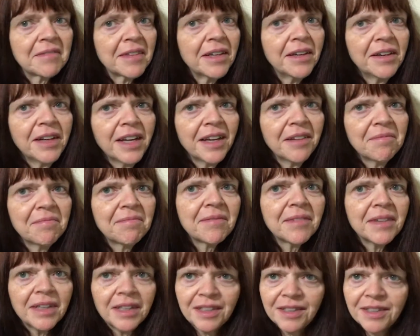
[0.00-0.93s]
Okay,
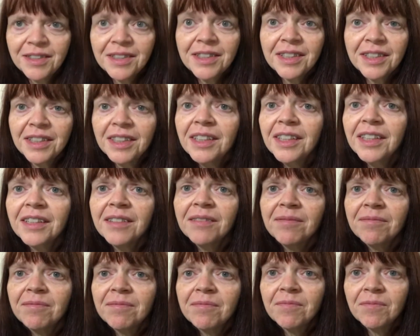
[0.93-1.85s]
I'll see you
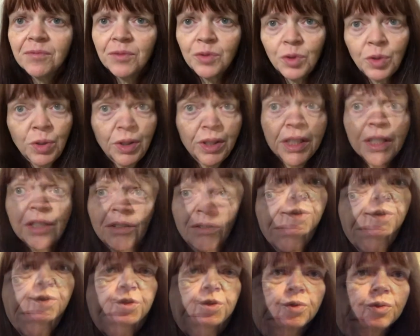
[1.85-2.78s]
for dinner. Hey
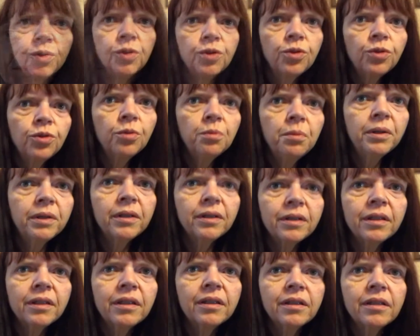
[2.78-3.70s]
YouTube.
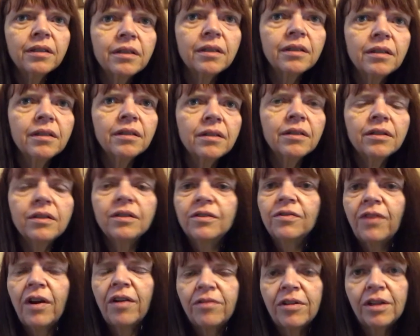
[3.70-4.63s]
It is
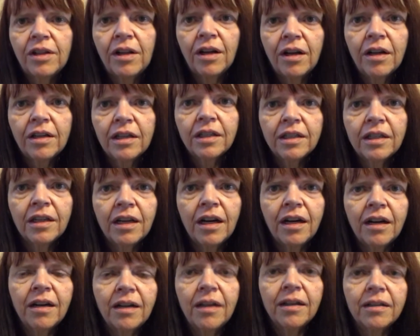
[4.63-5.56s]
5 o'clock.
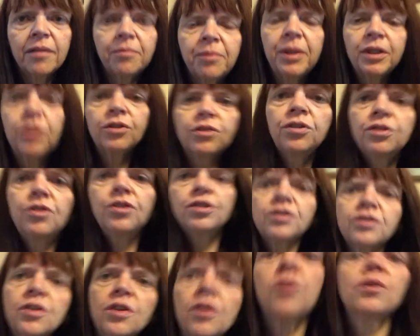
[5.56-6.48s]
Uh, the picture you
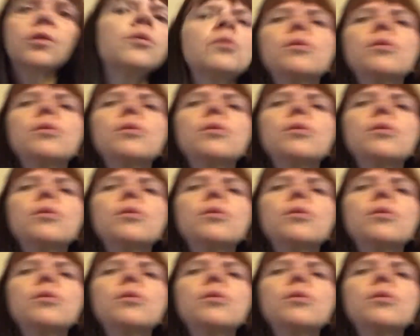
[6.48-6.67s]
just saw